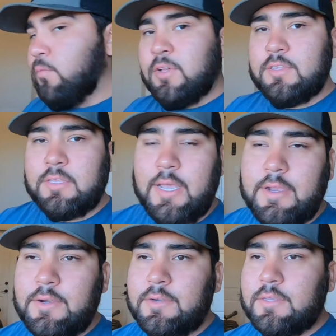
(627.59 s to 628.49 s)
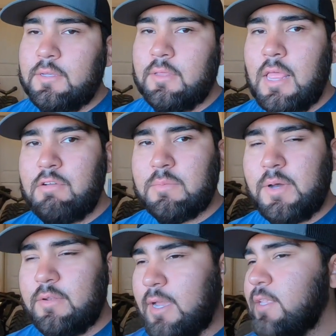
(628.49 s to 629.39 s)
wheels and tires, that was
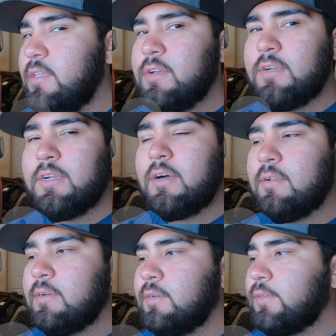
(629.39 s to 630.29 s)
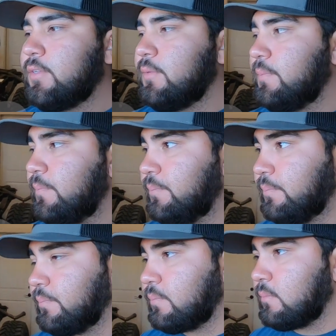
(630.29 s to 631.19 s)
about $1,900.
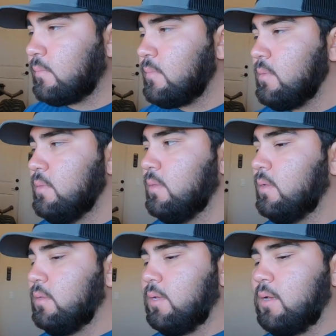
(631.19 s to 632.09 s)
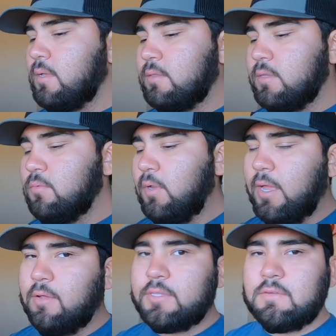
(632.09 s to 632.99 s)
Let's see, what
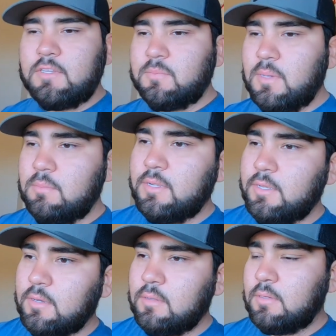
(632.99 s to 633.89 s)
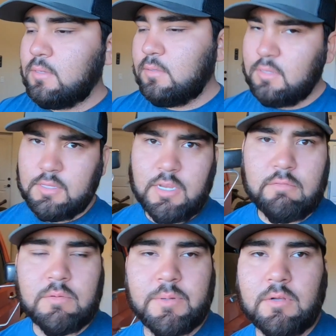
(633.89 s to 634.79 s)
else have I spent money on? The entire
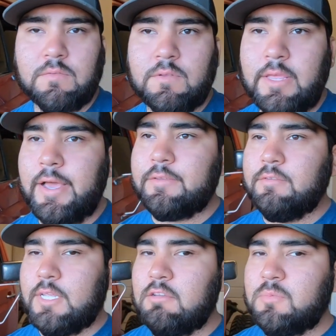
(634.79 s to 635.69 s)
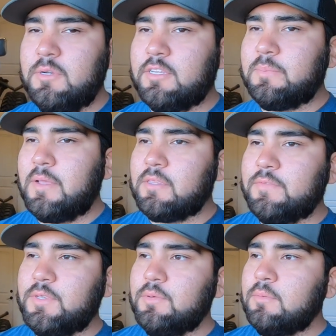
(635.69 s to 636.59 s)
rebuild for the axles, that was pretty expensive
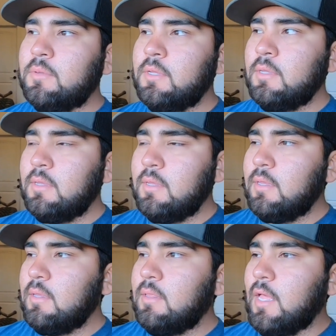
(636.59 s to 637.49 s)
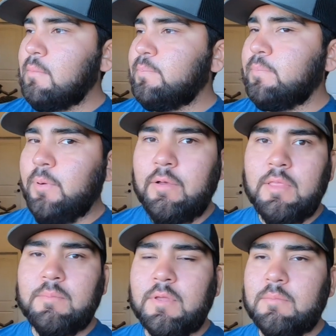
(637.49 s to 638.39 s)
too. That
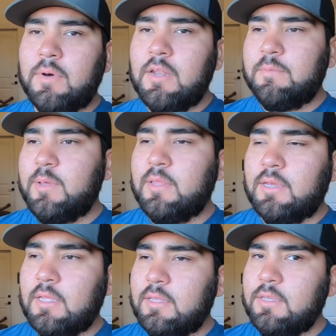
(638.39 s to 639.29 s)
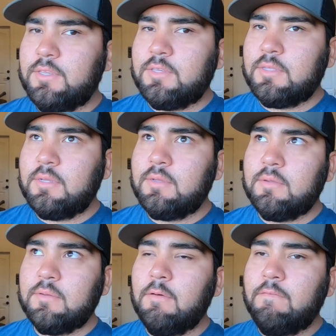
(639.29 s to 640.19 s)
probably might have been like at least
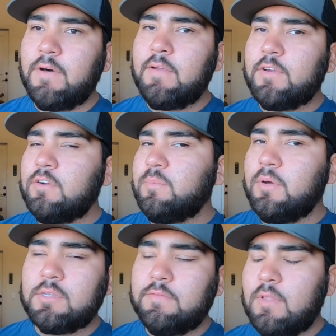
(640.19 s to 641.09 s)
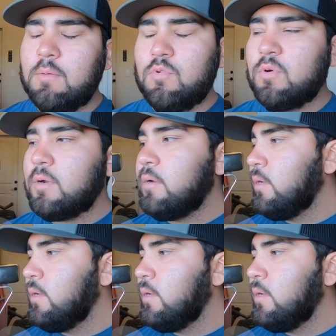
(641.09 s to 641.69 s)
$500, if not more.